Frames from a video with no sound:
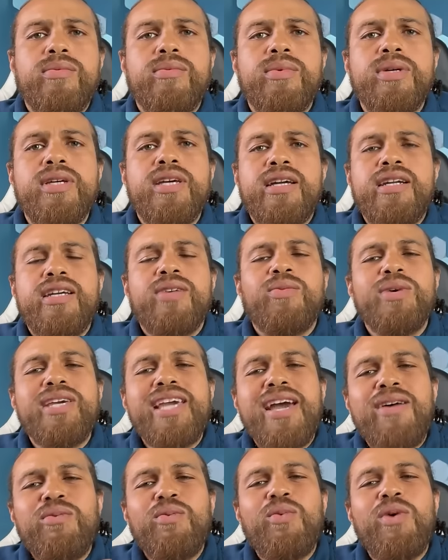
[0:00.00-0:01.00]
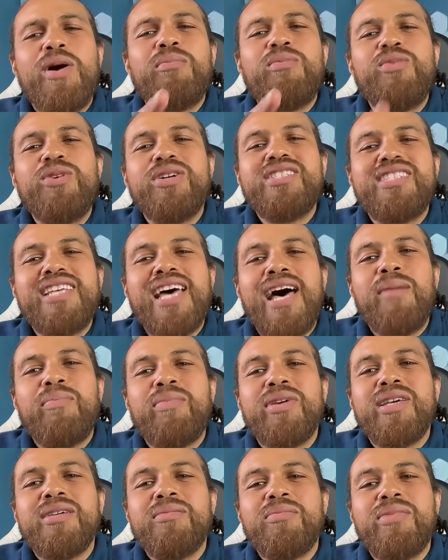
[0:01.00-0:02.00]
We're gonna we have one more
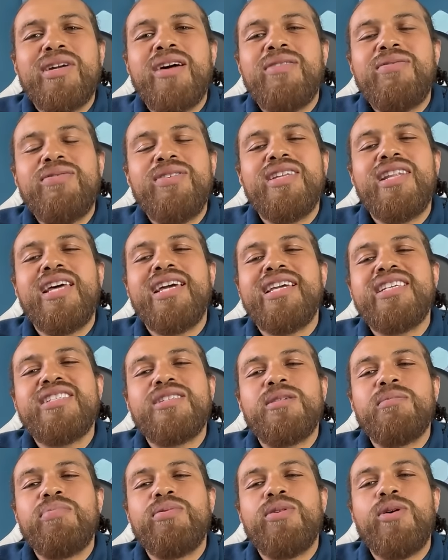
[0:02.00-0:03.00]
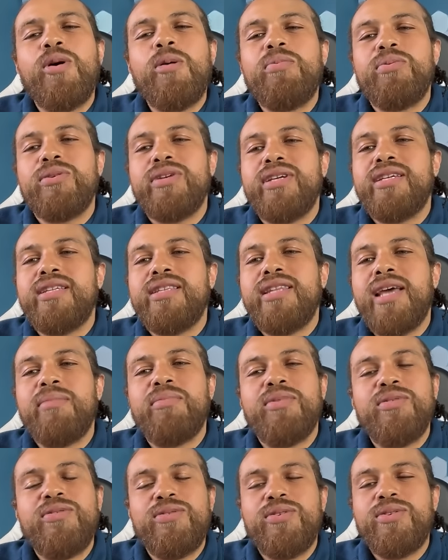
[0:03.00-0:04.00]
topic, but I feel like it's appropriate that
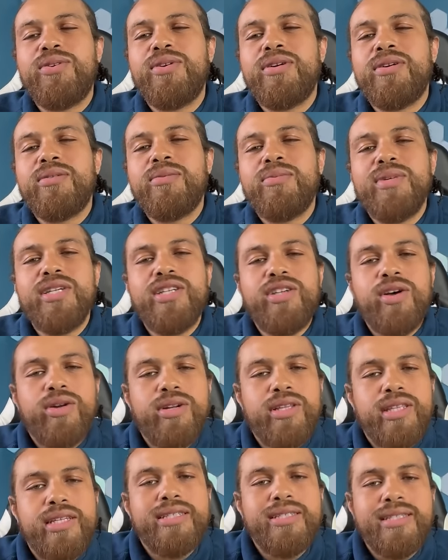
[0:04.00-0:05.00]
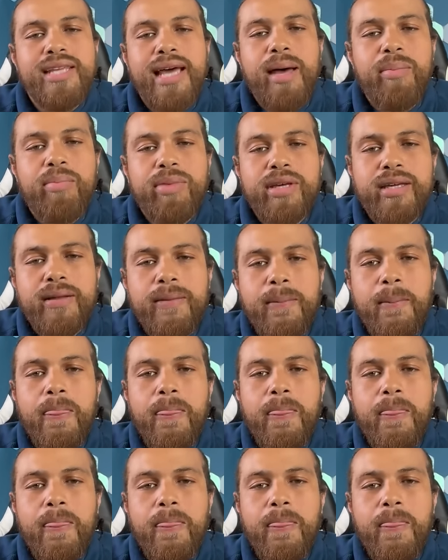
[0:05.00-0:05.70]
before we go to this topic,